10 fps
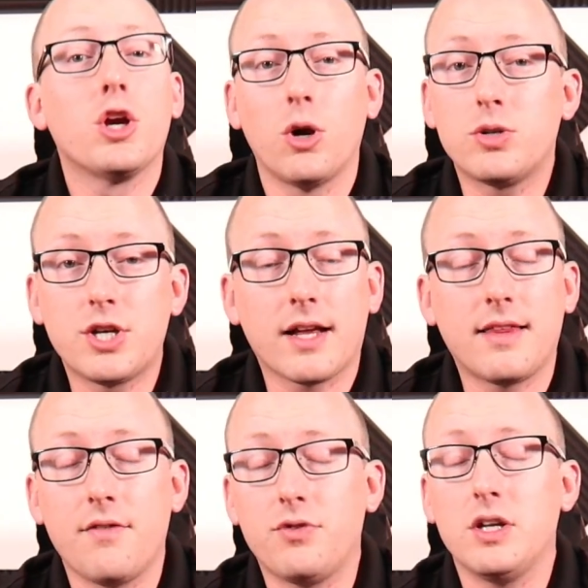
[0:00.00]
Go check
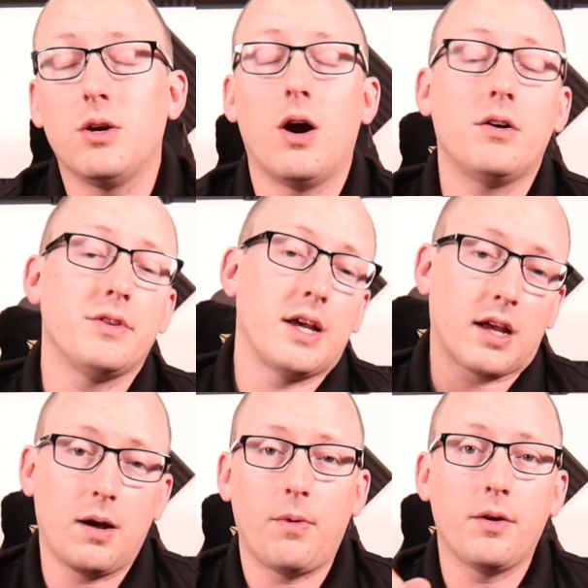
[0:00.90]
that video out and then
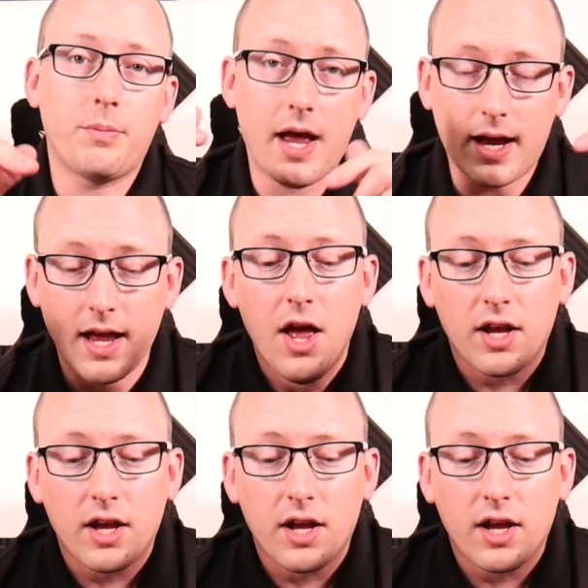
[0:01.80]
come on back,